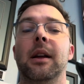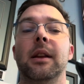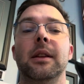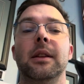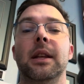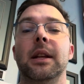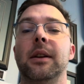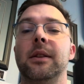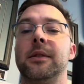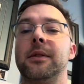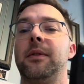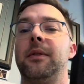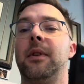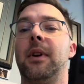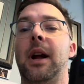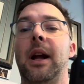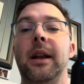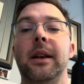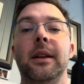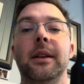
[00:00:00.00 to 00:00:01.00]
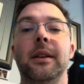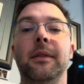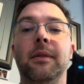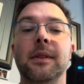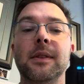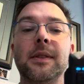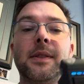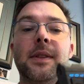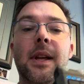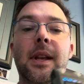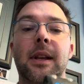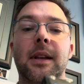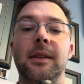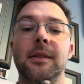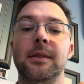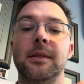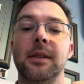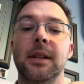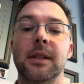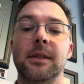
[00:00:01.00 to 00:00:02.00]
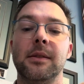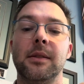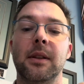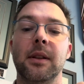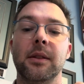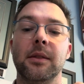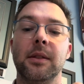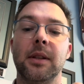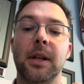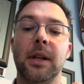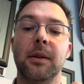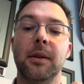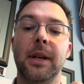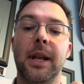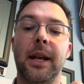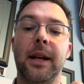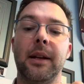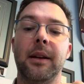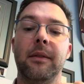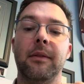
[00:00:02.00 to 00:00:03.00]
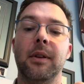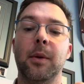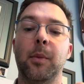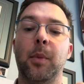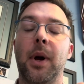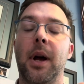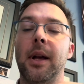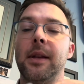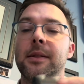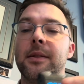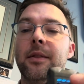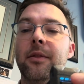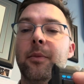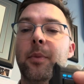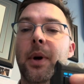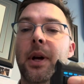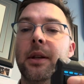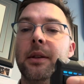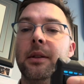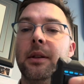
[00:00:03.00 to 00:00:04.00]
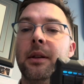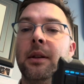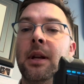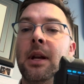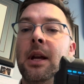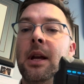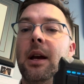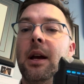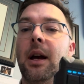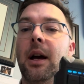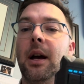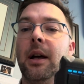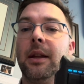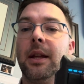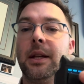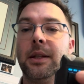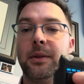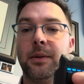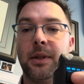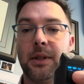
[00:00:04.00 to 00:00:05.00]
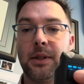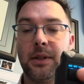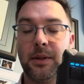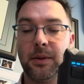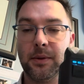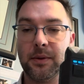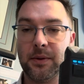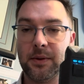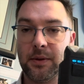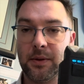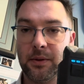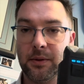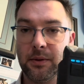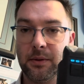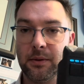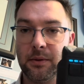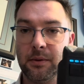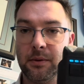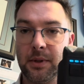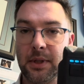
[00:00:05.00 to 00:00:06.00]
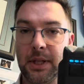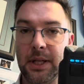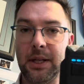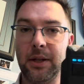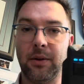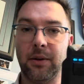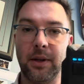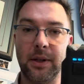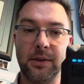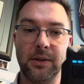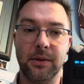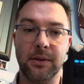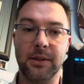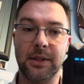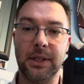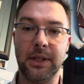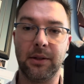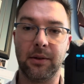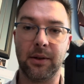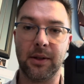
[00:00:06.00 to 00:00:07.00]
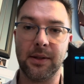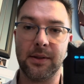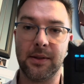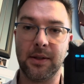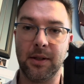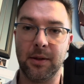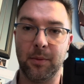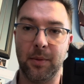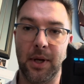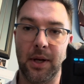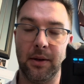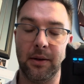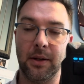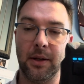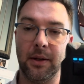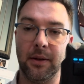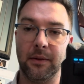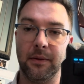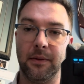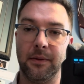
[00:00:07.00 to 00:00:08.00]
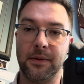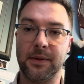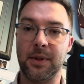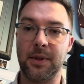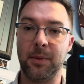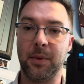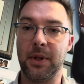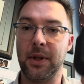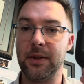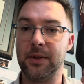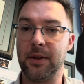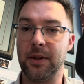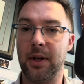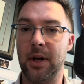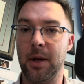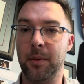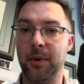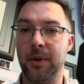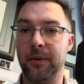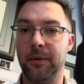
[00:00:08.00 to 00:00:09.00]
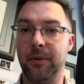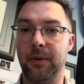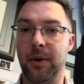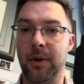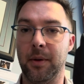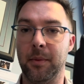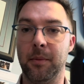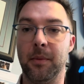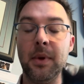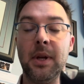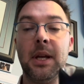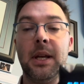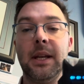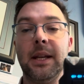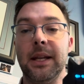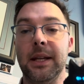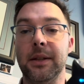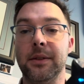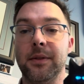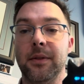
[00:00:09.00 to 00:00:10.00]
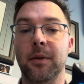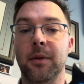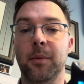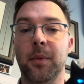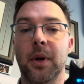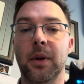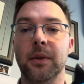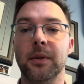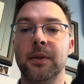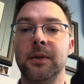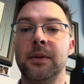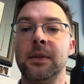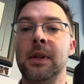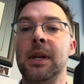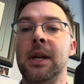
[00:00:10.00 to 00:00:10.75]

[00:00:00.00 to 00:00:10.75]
There's a variety of different settings. There's a negative and a positive button that you can use to increase or decrease the amount of stimulation coming from each of the modes.